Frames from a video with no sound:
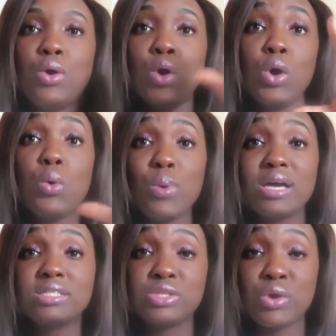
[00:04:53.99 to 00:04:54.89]
who
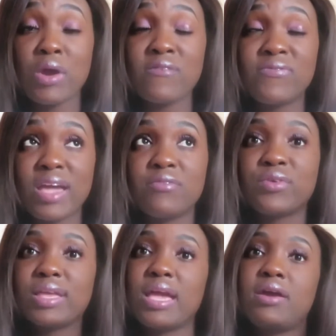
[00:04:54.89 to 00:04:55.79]
was your
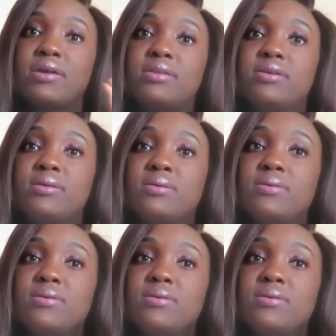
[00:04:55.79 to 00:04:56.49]
favorite character?